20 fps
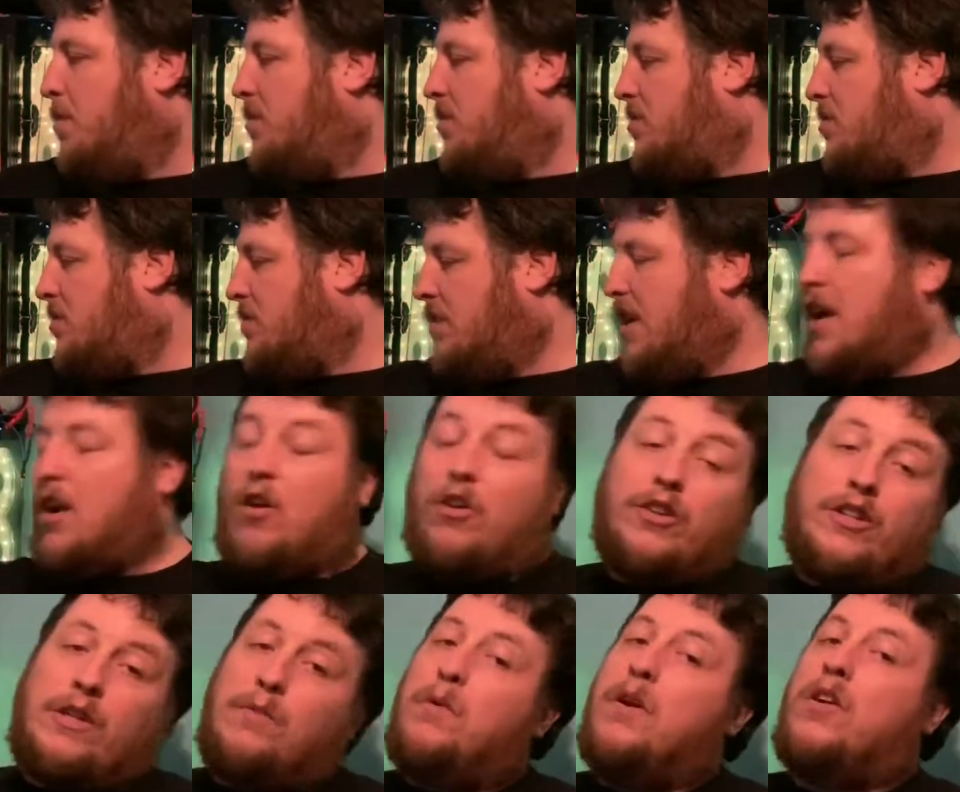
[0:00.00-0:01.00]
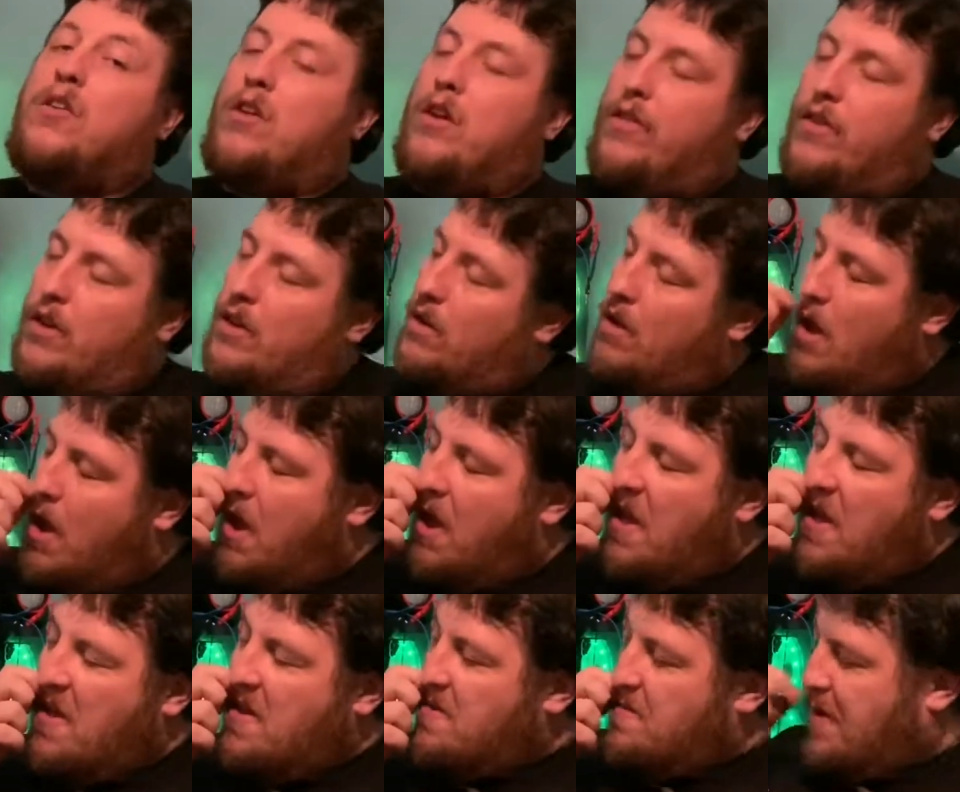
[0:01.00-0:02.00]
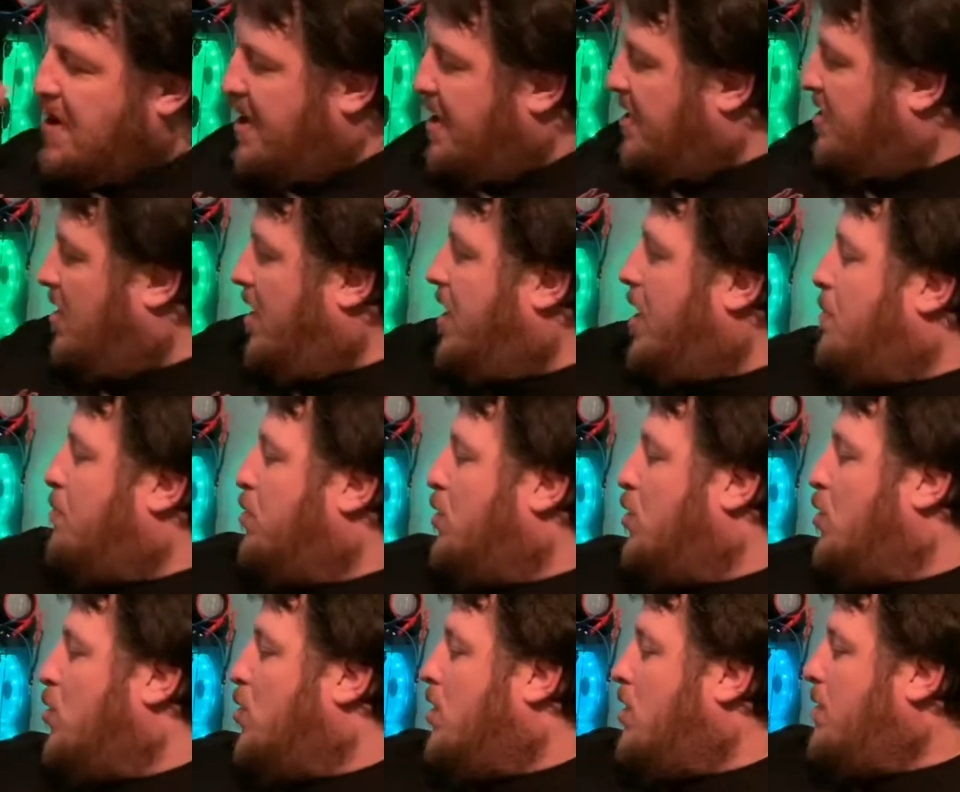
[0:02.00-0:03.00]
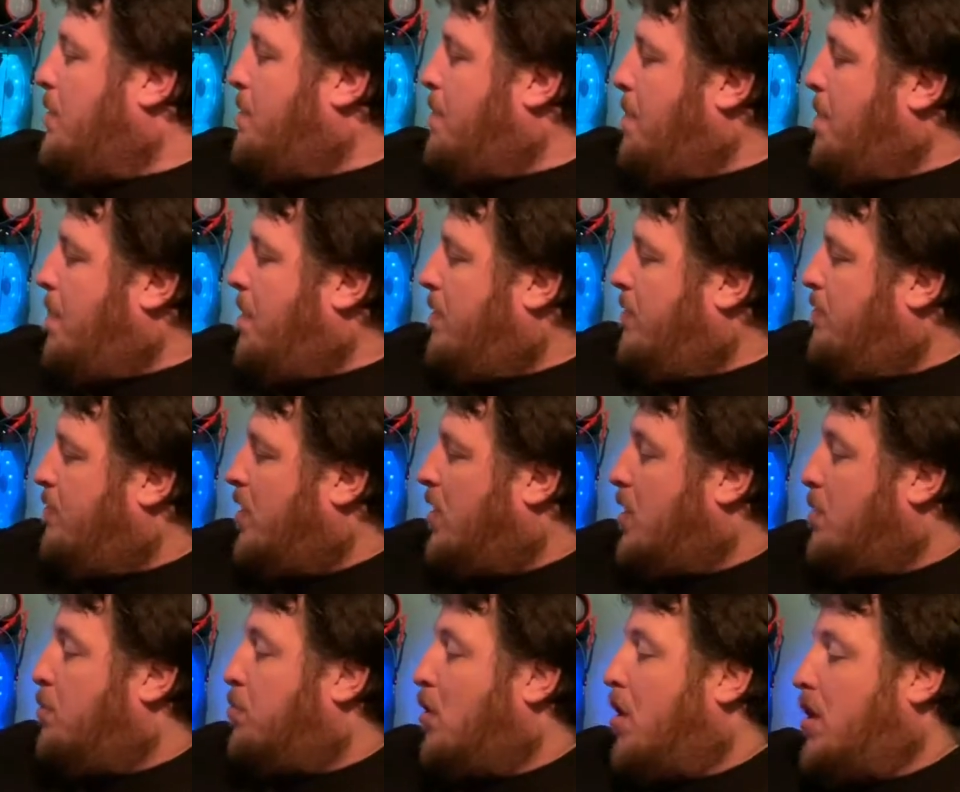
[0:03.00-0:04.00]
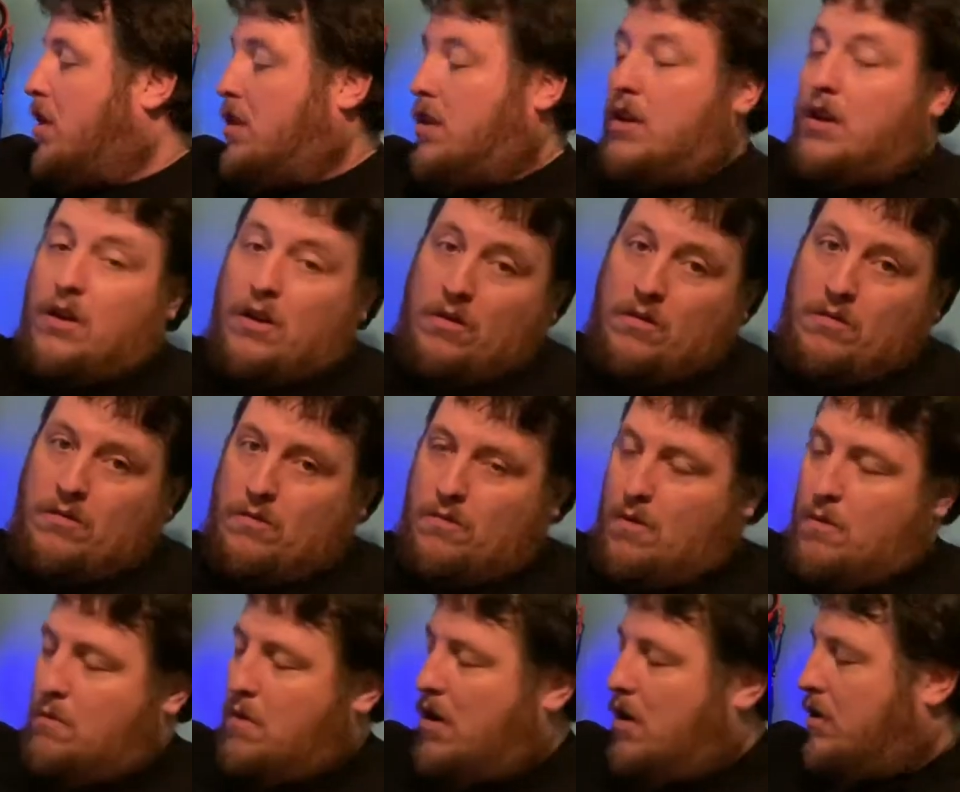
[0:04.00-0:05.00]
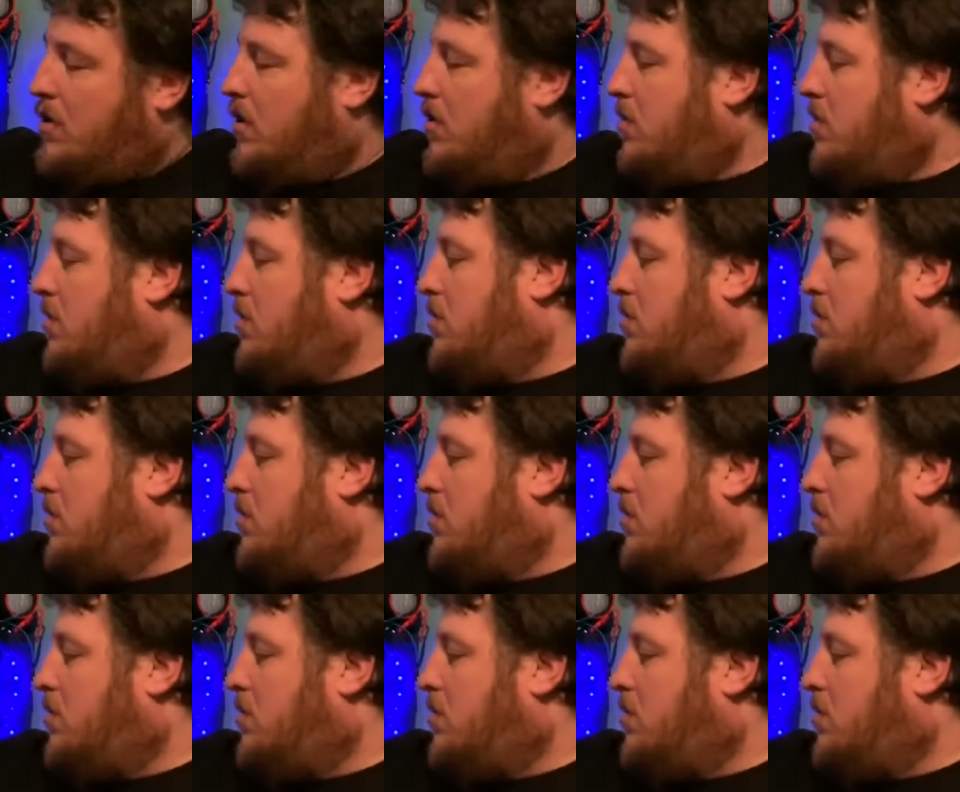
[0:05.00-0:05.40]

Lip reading: It's not RGB or anything, but it does light up blue, very brightly, mind you.